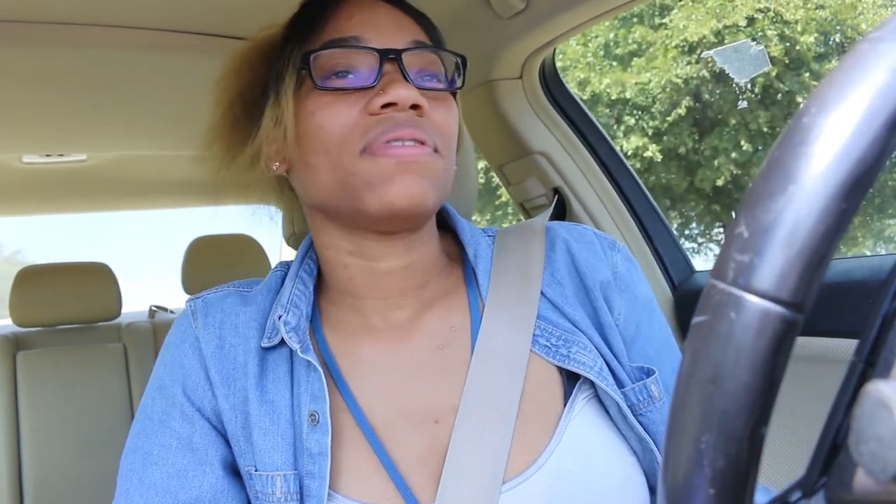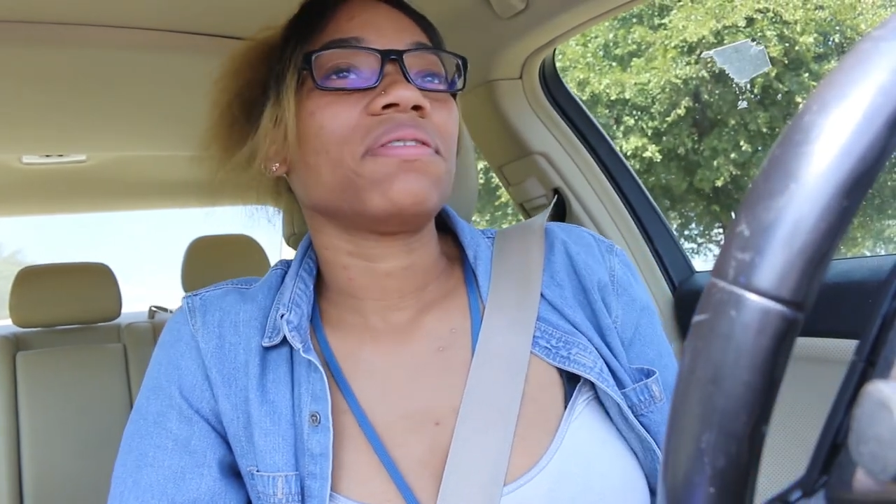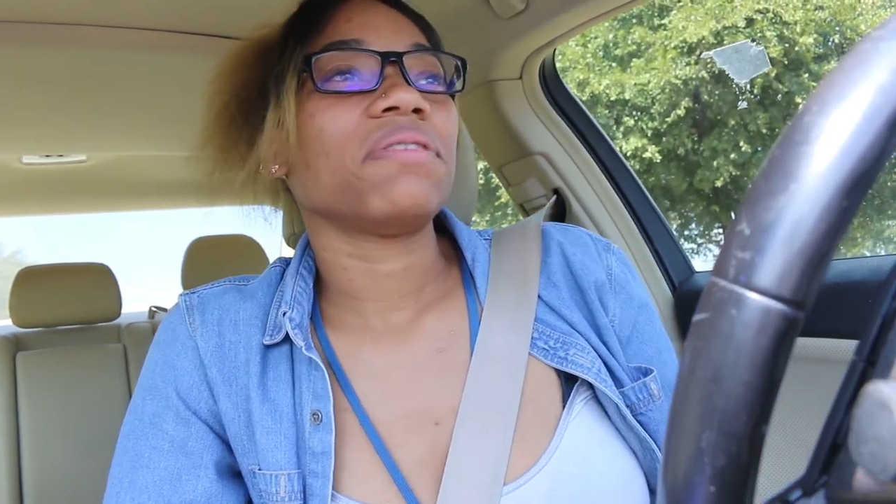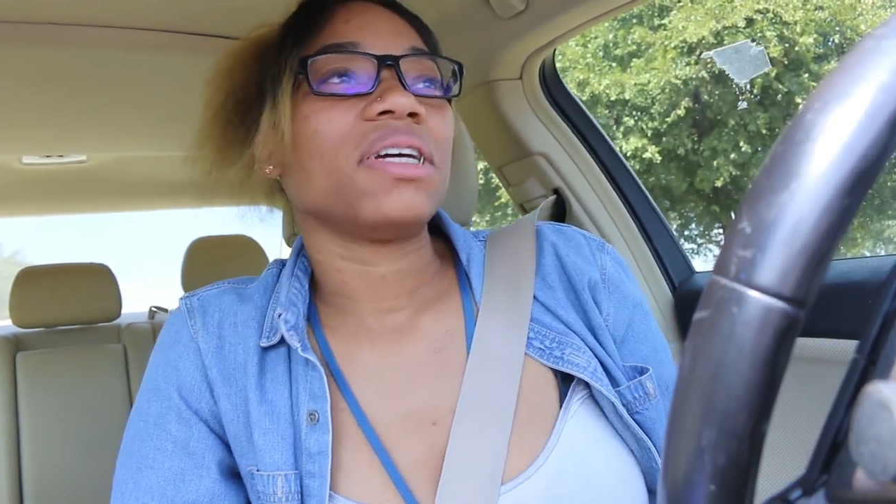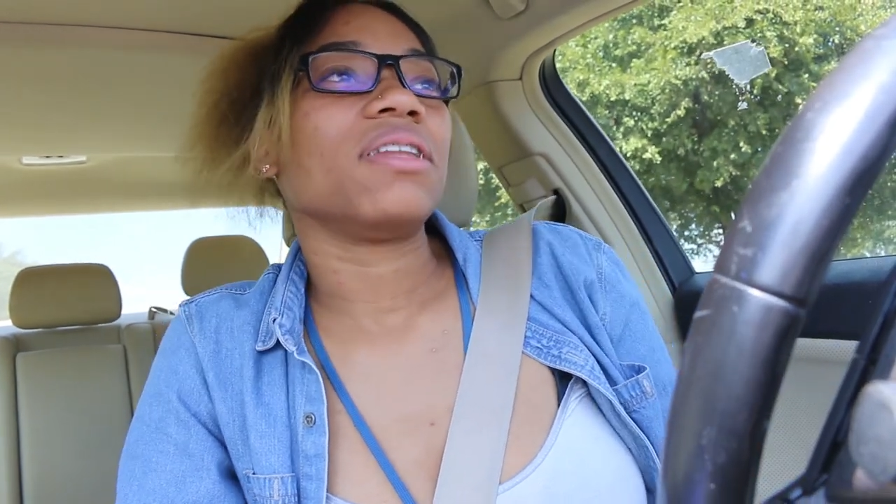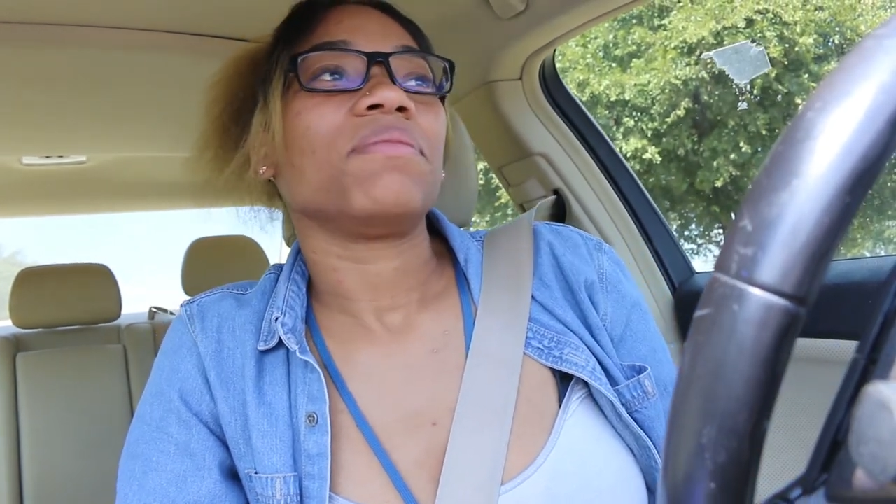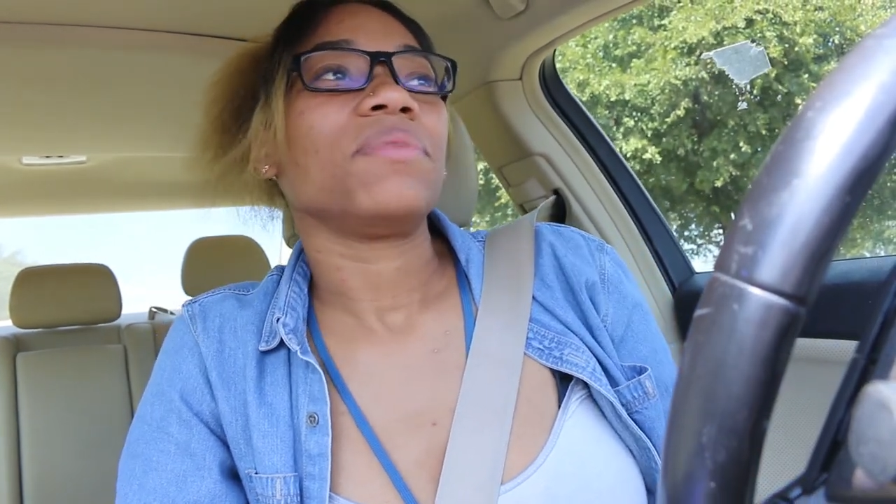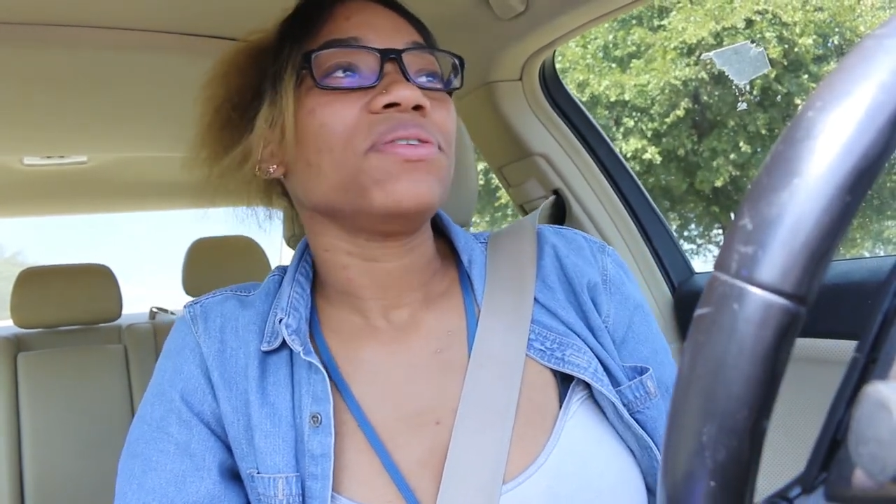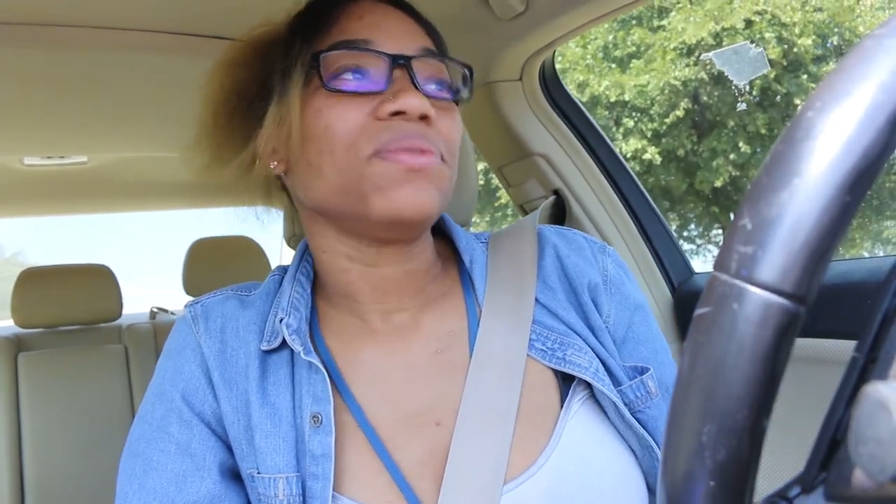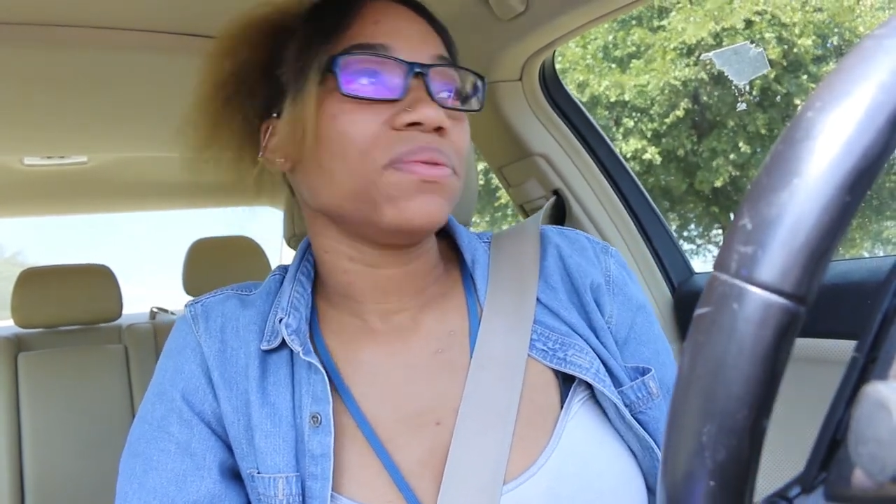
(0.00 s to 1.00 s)
feel in the
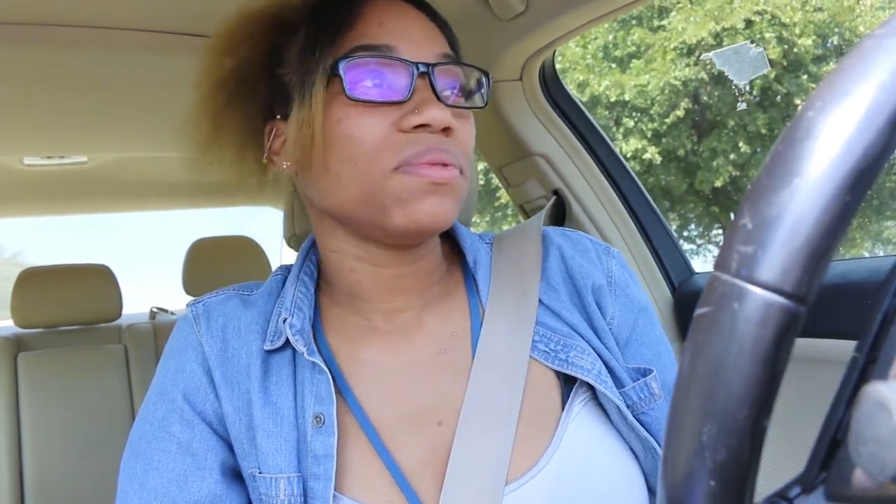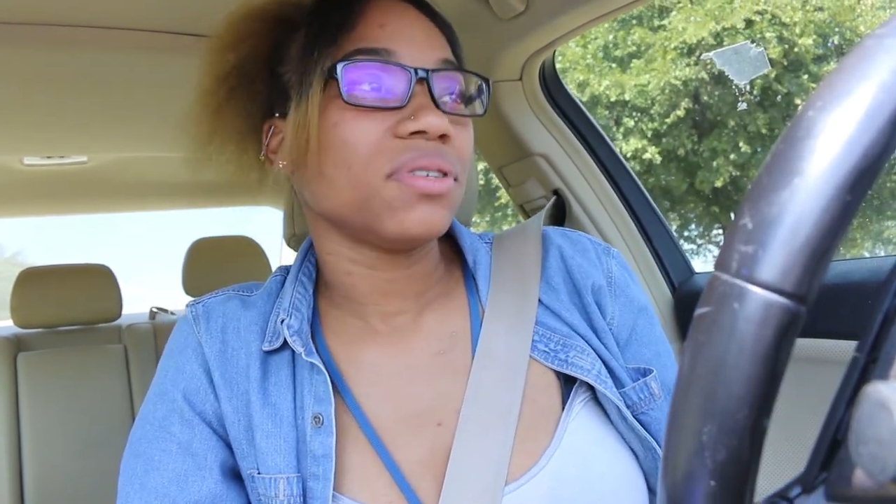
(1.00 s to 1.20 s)
mood.